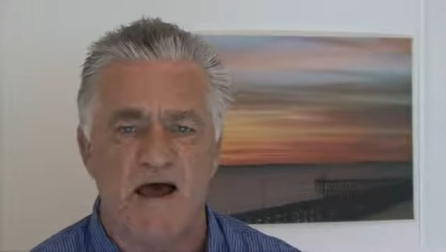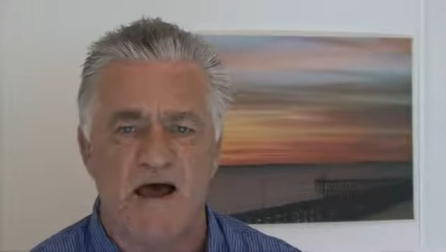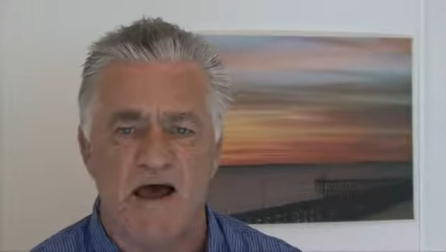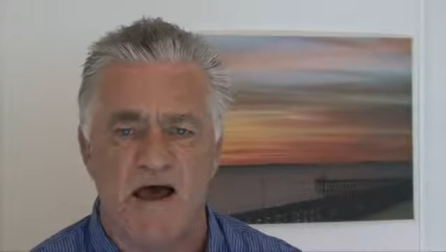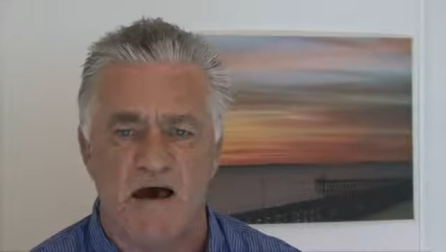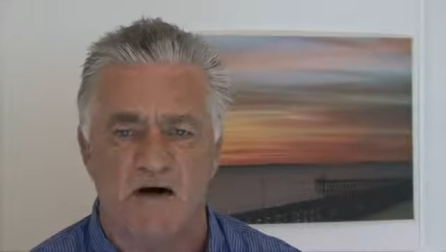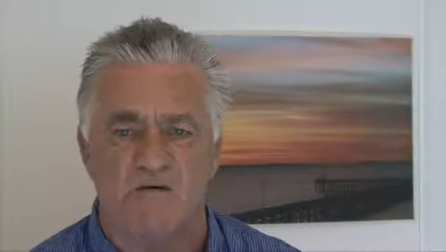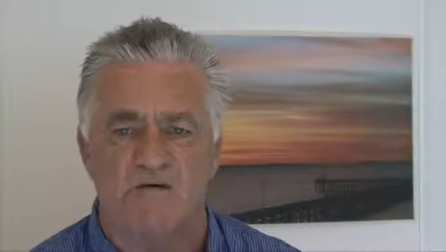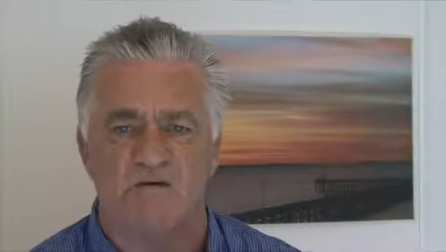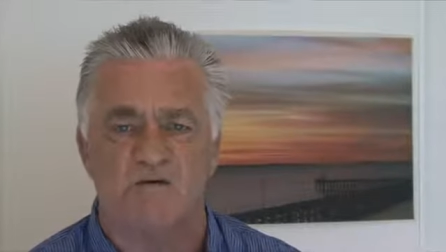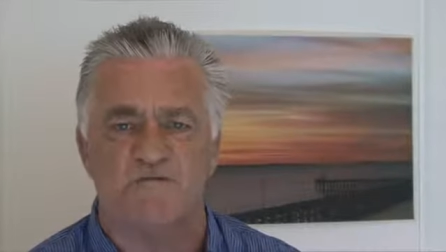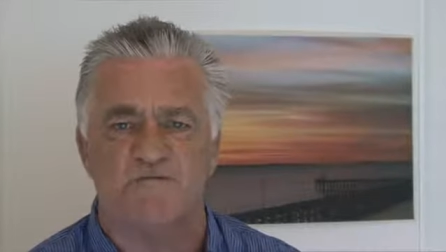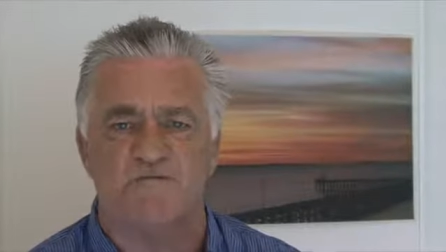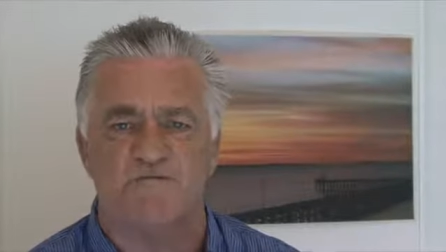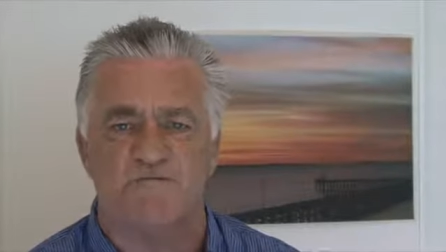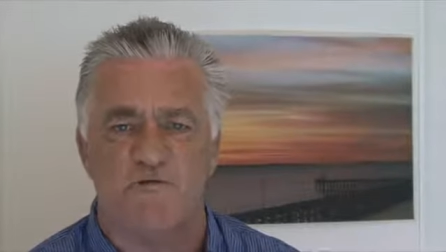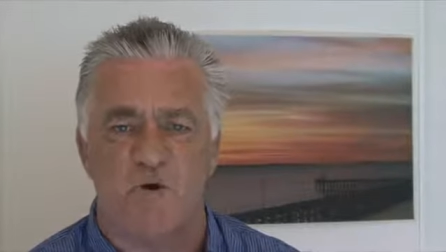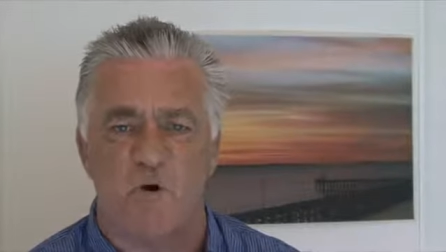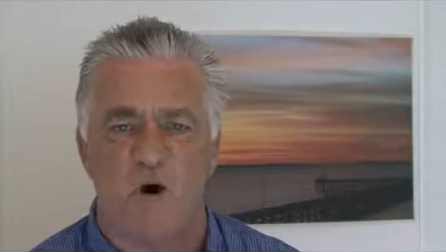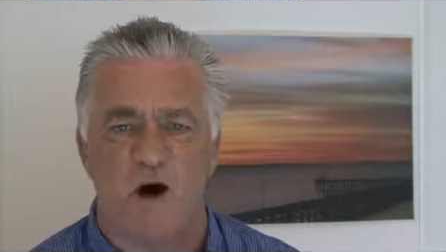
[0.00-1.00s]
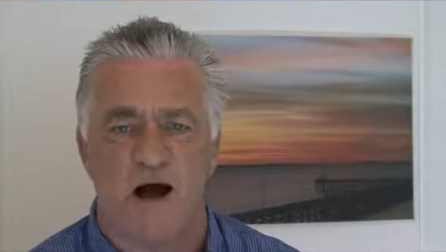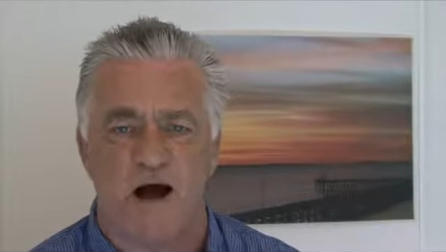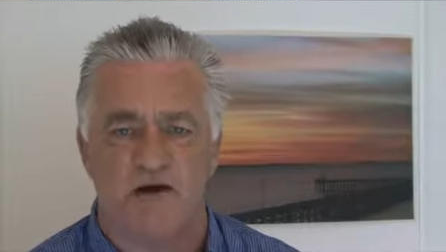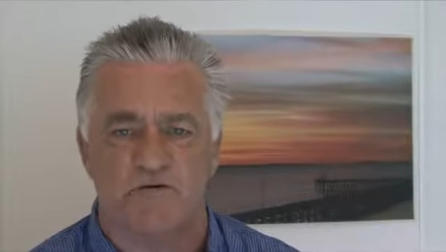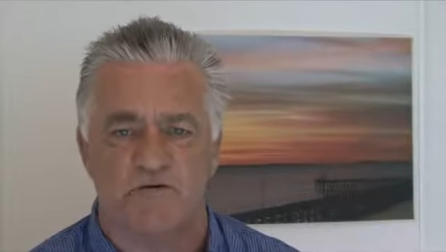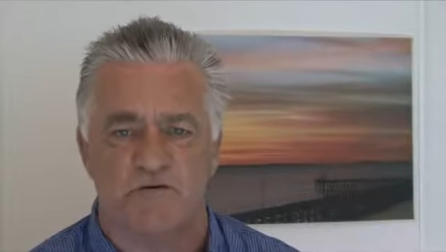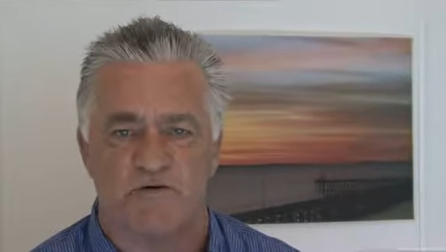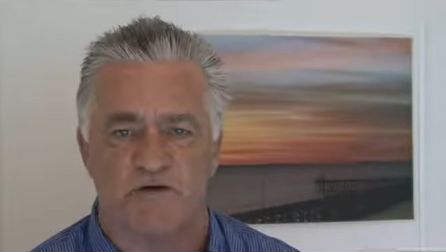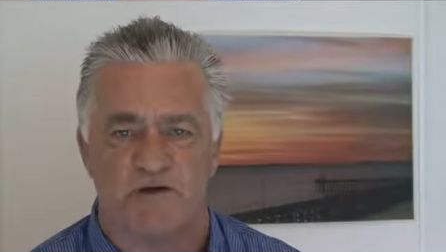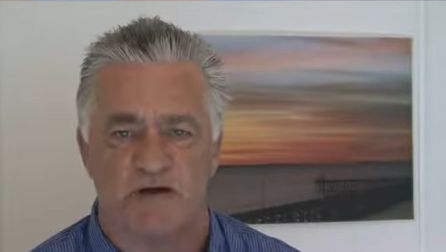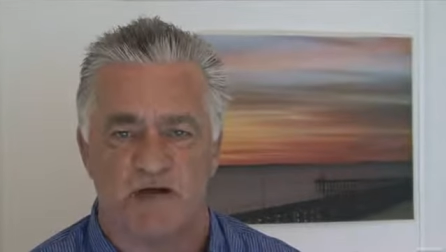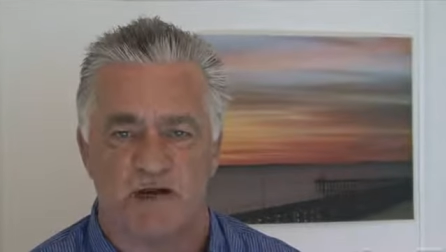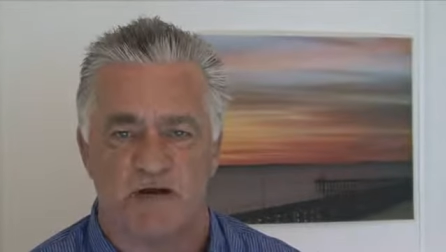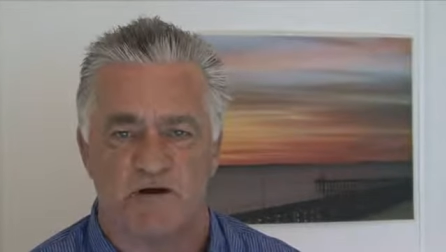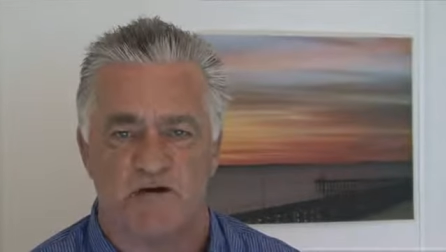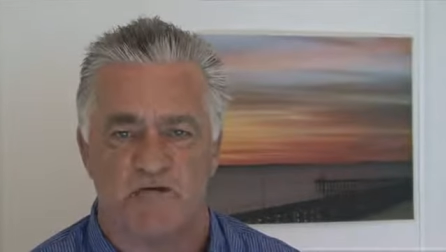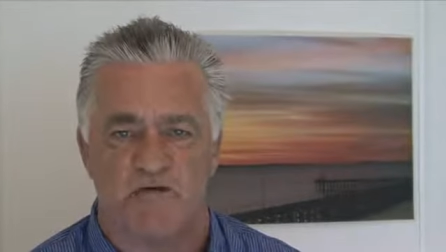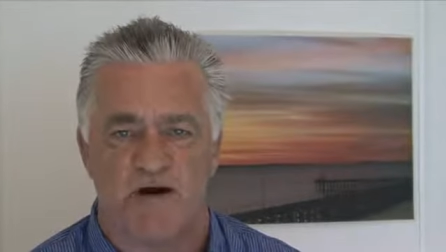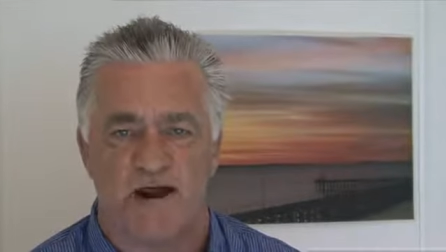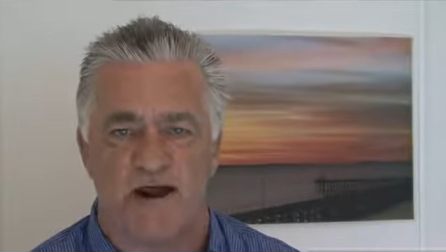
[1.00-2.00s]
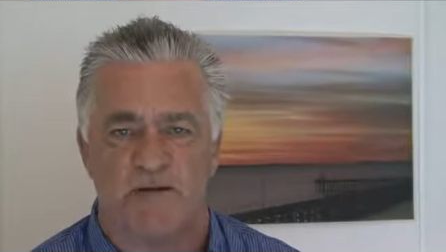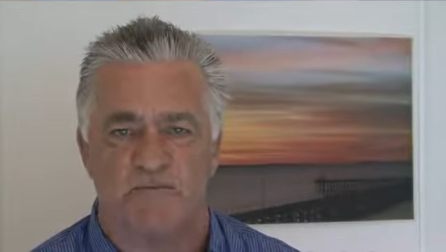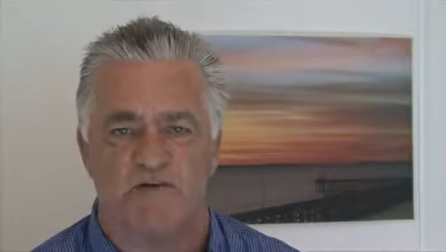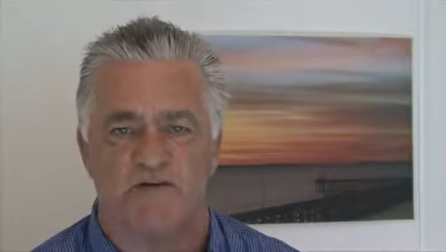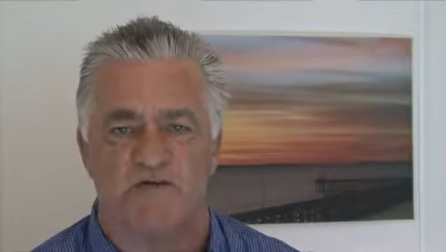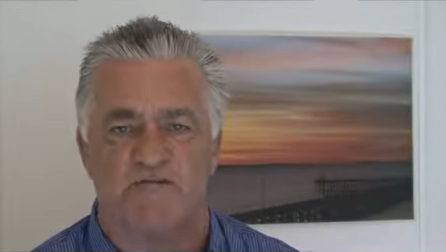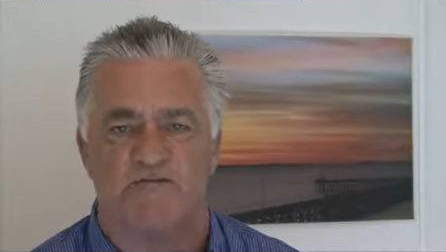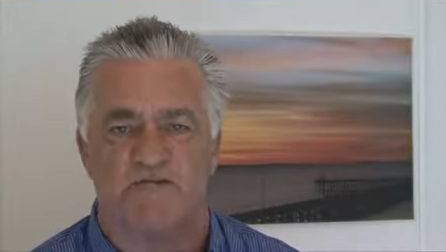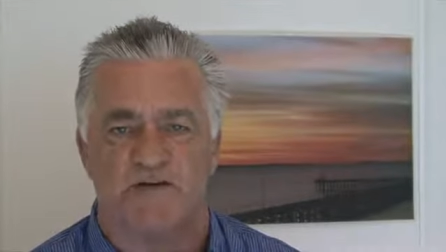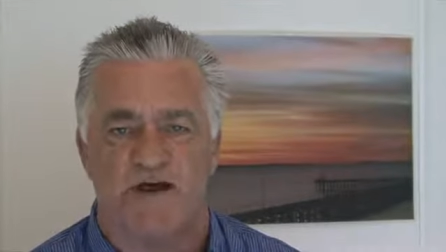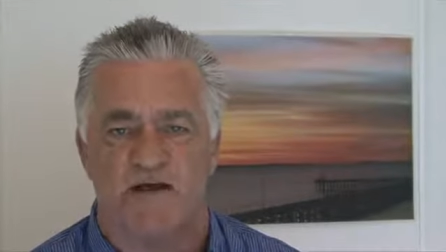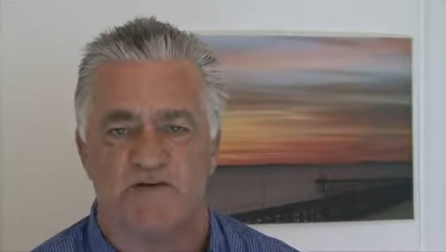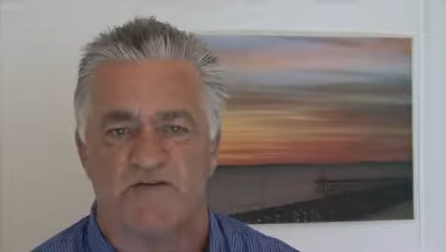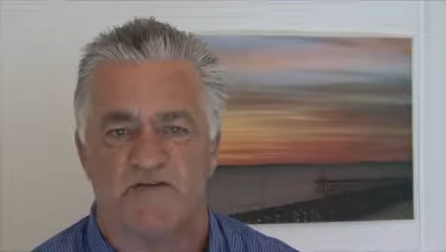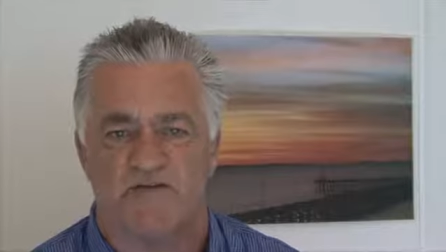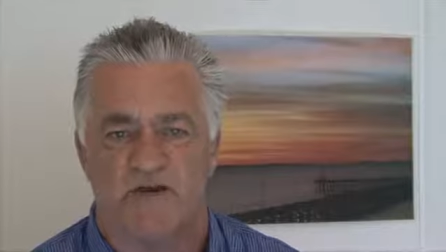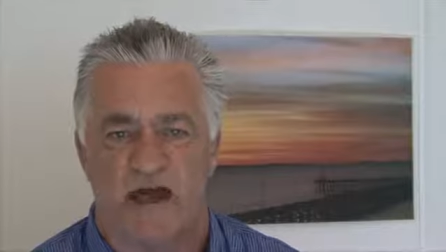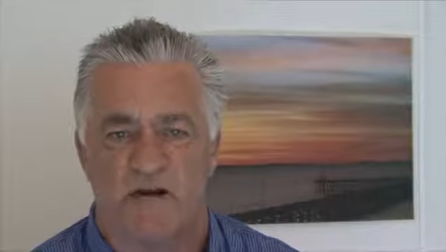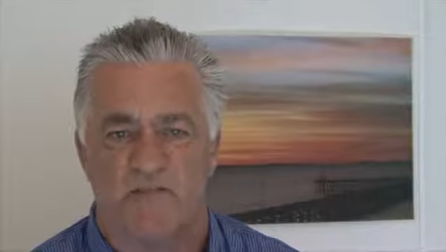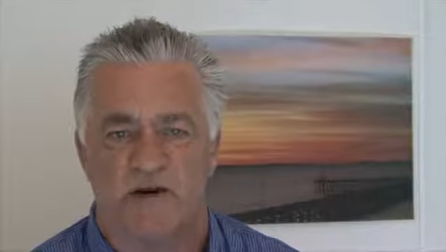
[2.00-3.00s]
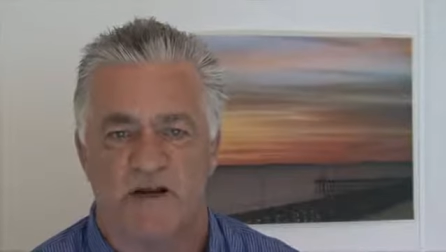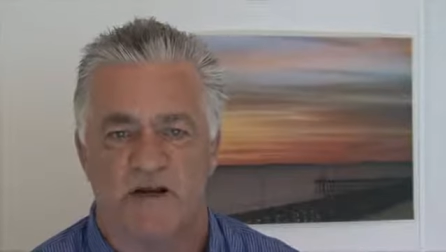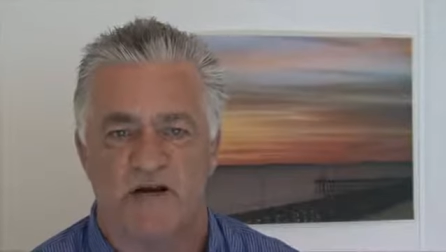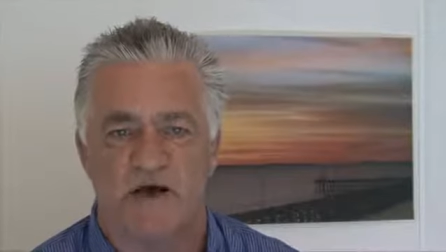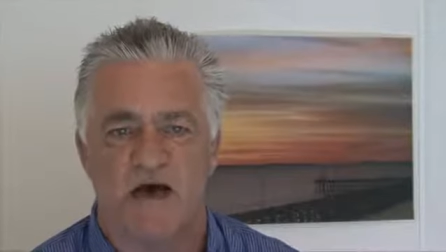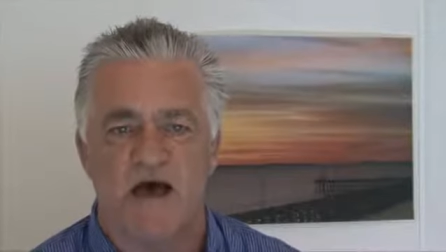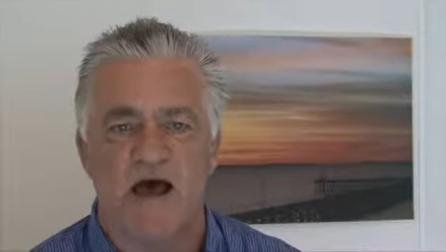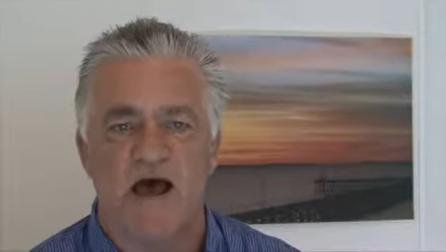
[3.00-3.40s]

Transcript: How could 400 kilograms of dead salmon